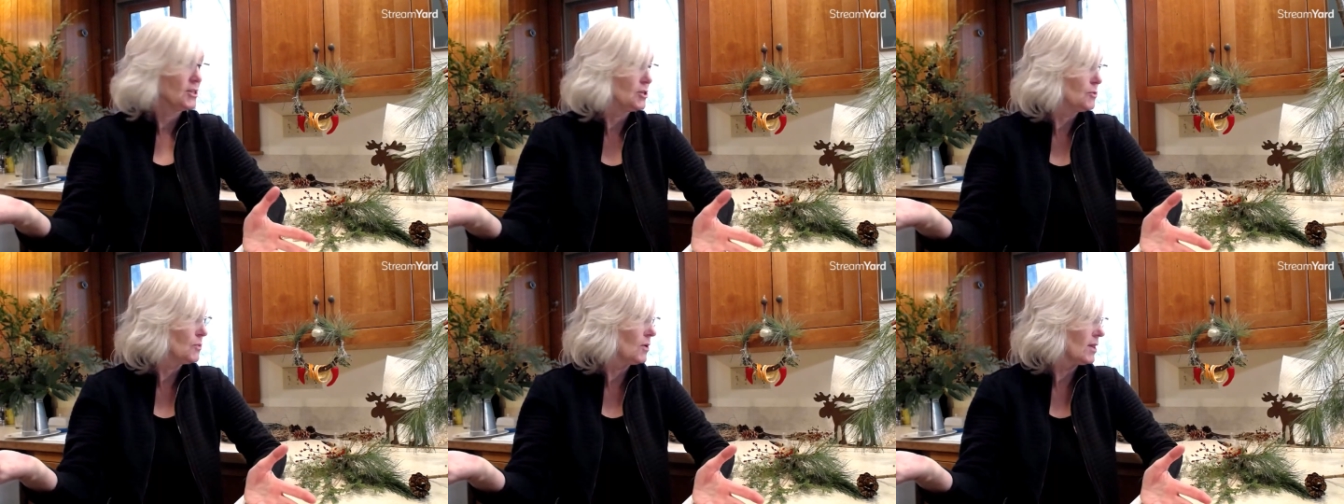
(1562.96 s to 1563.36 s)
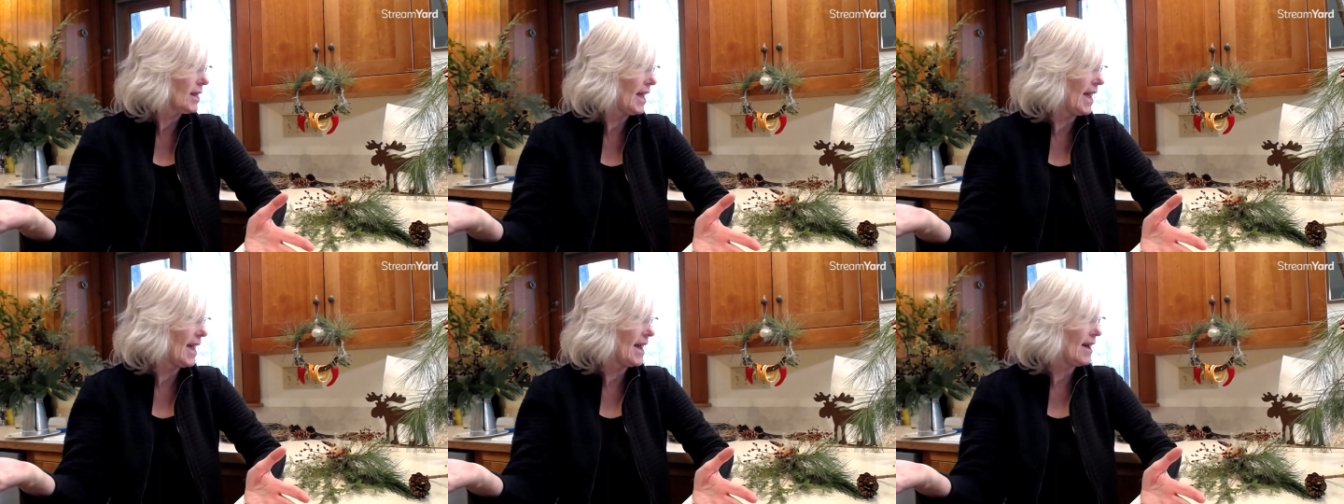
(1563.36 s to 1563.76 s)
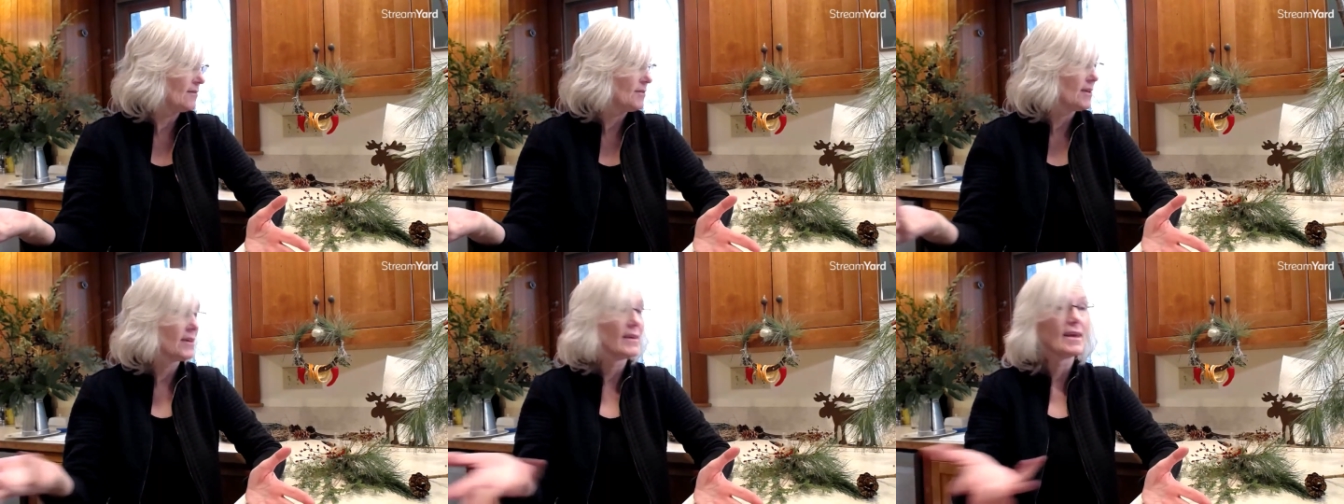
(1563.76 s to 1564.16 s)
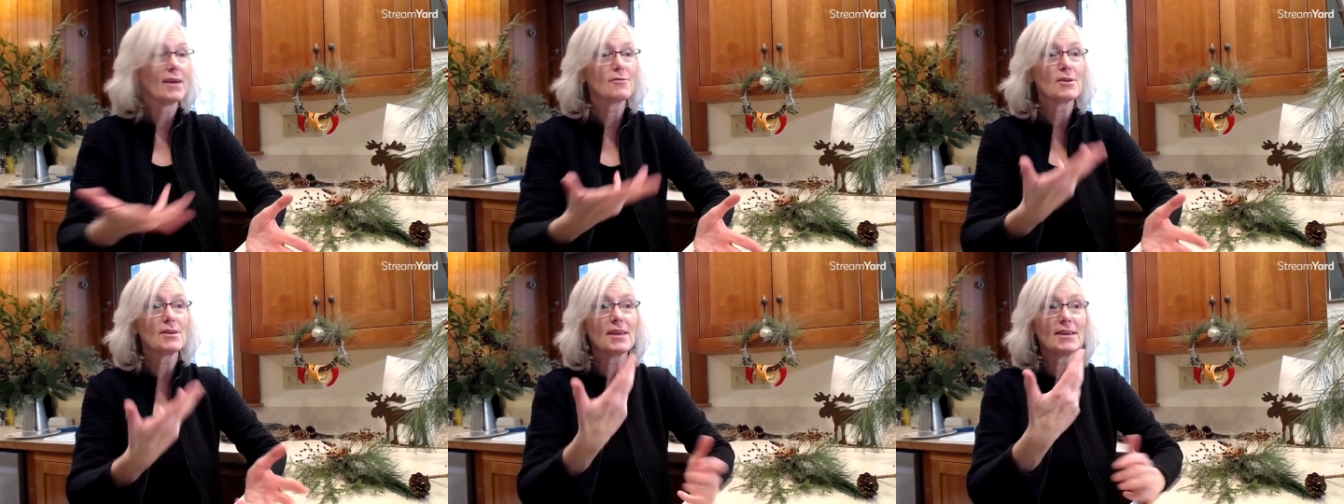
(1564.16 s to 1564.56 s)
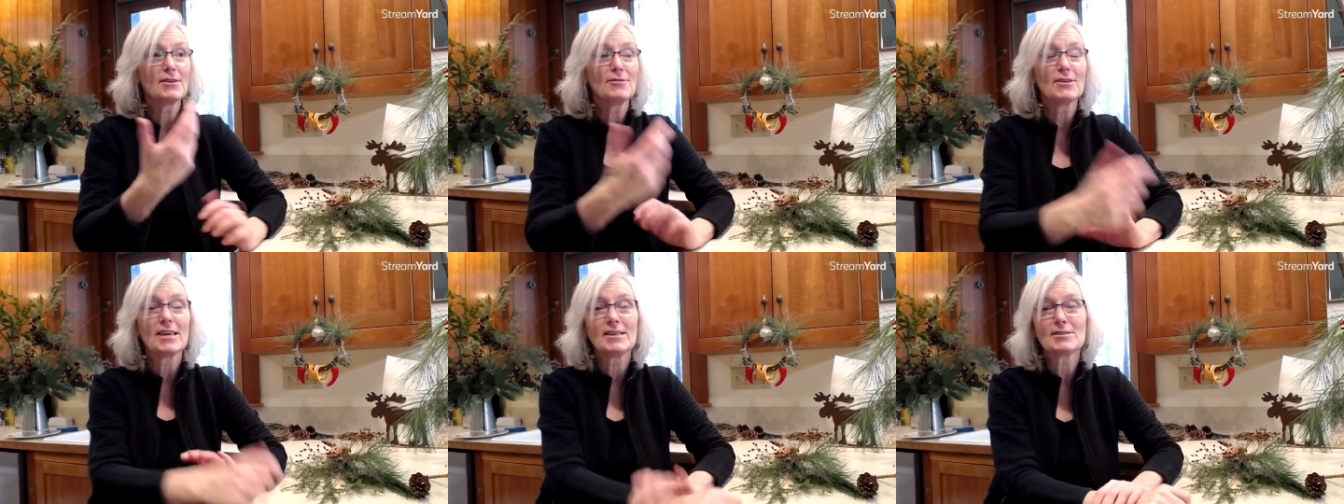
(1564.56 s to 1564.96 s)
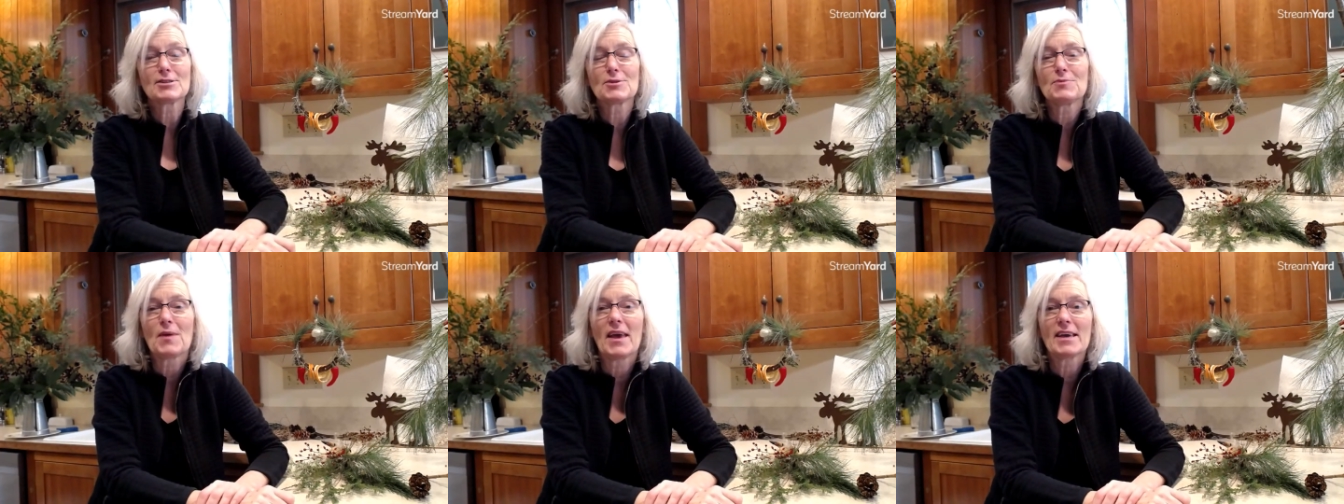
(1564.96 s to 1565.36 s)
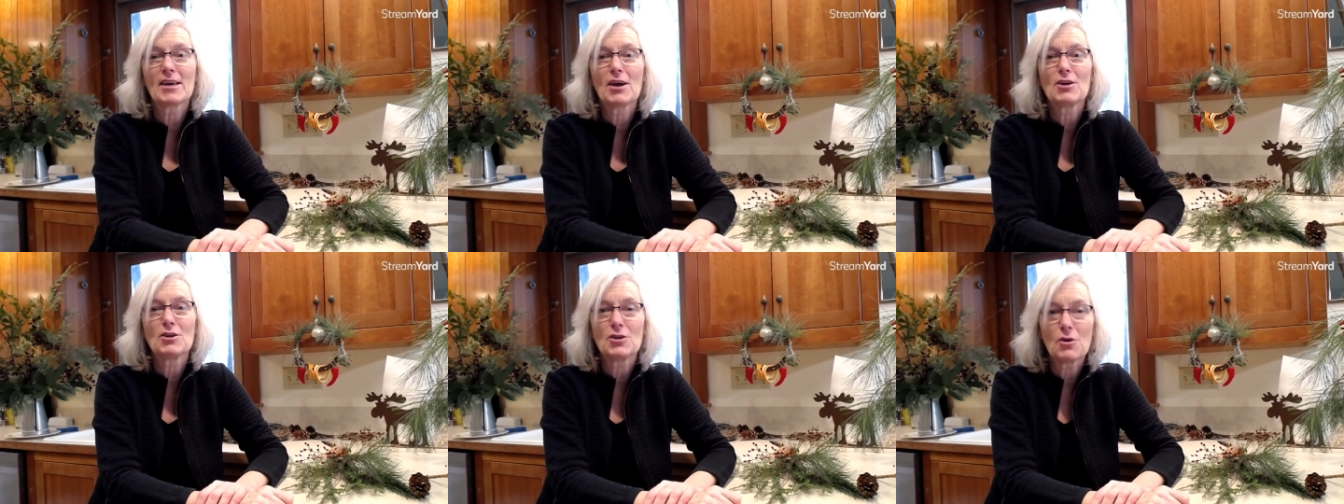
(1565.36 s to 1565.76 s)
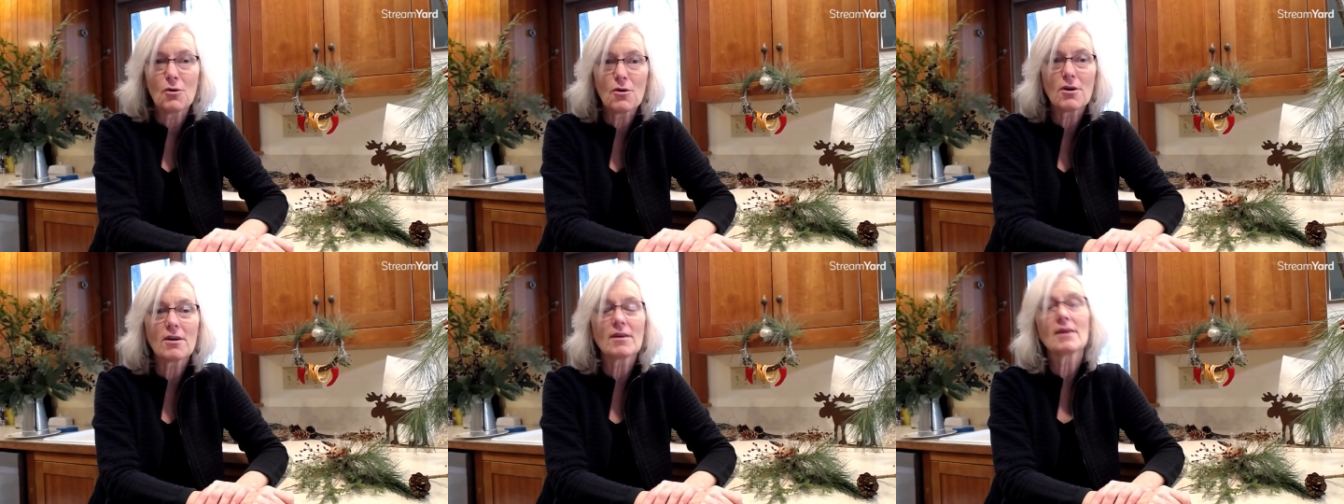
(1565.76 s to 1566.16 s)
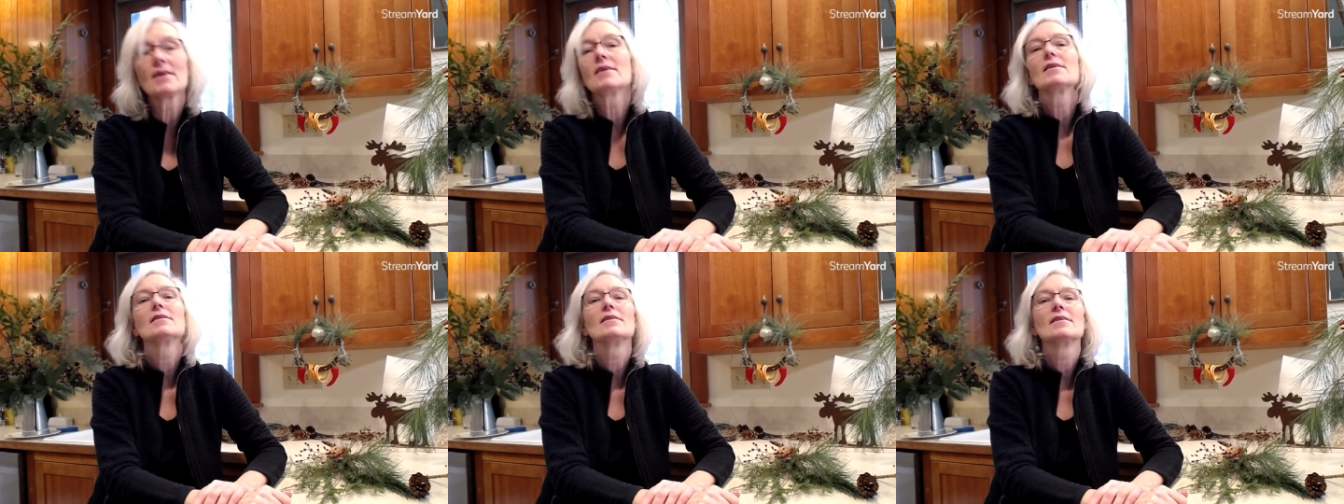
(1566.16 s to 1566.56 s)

you will have everything you need to make your